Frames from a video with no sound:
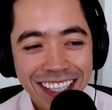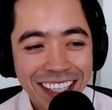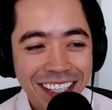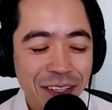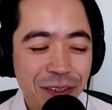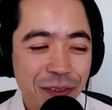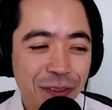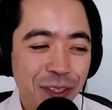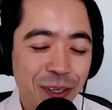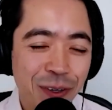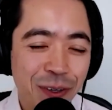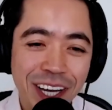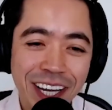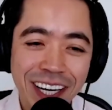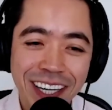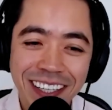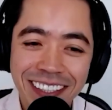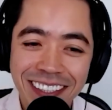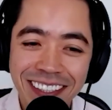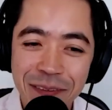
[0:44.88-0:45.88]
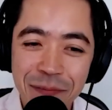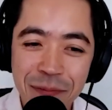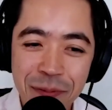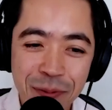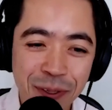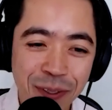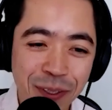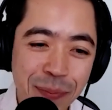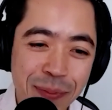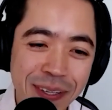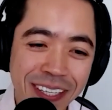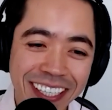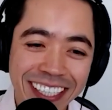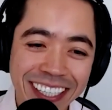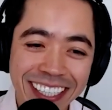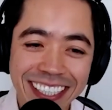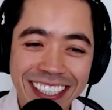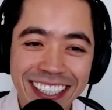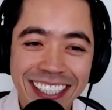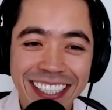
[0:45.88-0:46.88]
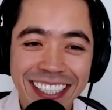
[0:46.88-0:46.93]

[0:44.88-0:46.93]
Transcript: You did great. I'm thrilled to be here.